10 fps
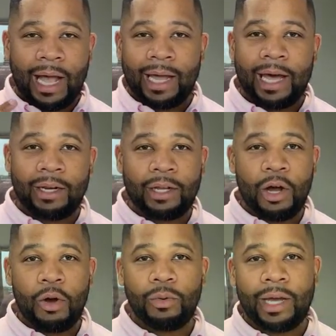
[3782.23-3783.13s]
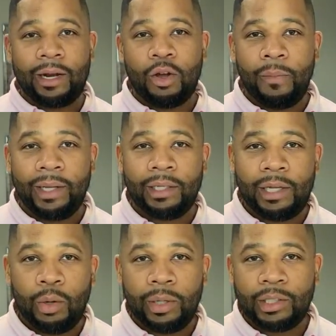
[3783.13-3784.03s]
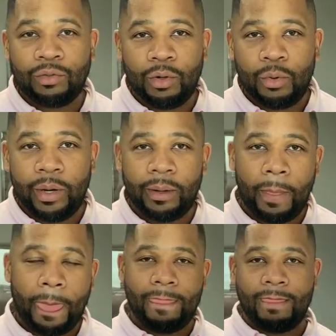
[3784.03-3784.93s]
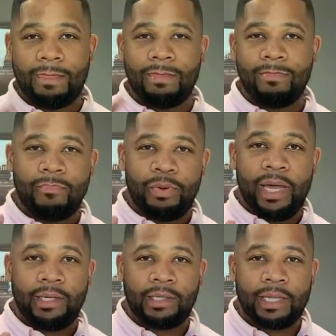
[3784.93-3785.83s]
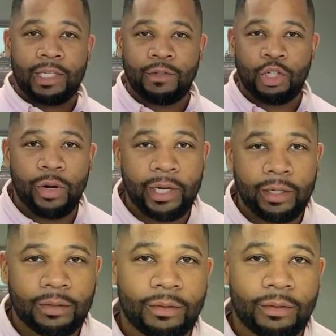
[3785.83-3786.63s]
I gotta go. Gotta go make the donuts real quick. Peace. Thanks for joining.